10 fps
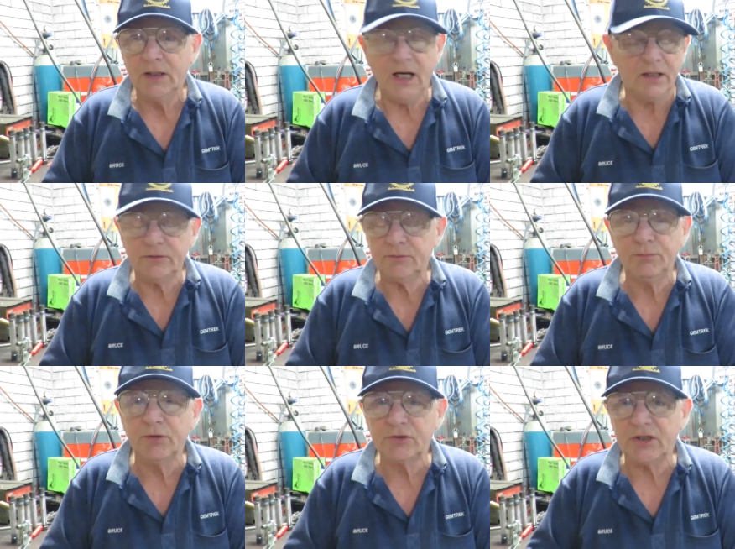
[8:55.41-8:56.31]
uh,
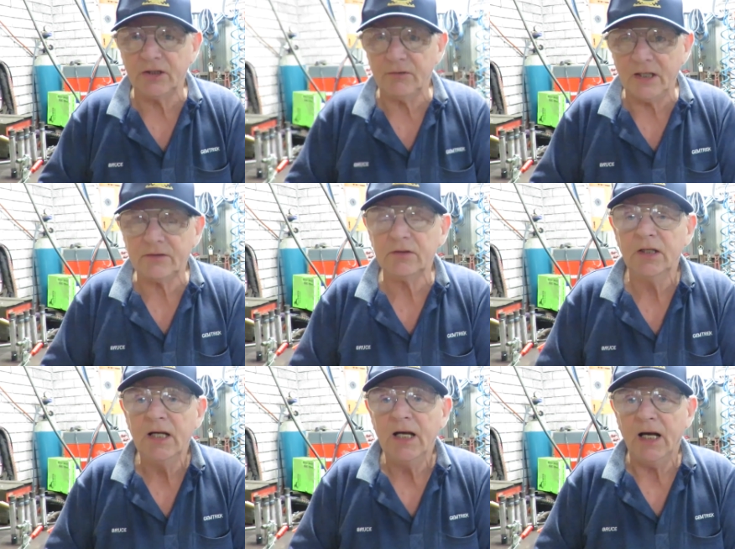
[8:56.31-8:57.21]
brucegetterout
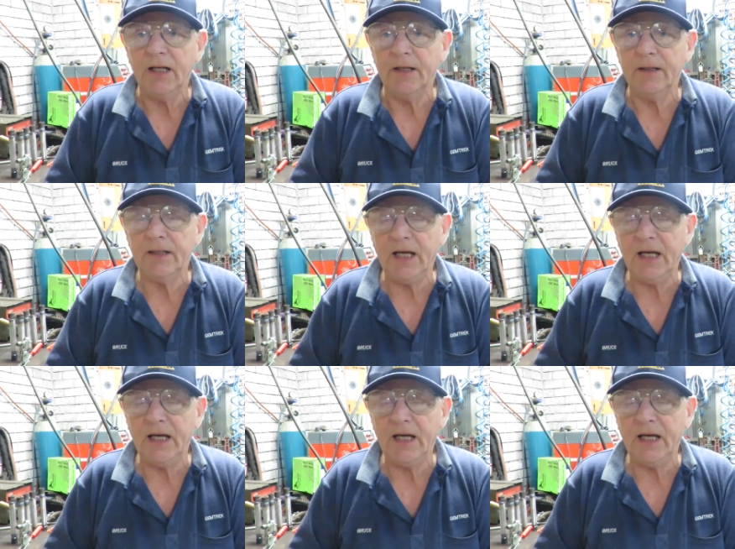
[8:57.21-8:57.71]
uh,